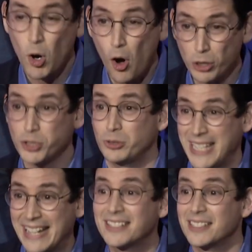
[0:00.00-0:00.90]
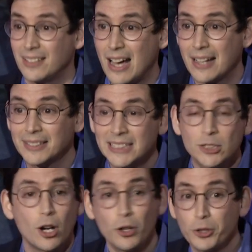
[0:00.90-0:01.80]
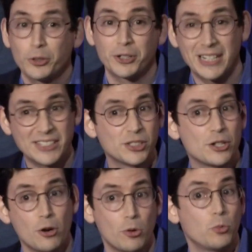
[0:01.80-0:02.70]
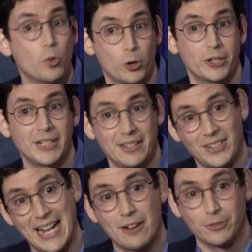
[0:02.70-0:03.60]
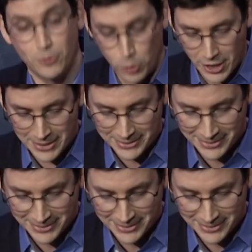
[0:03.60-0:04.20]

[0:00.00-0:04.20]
also takes a lot, although there is no award given out for it.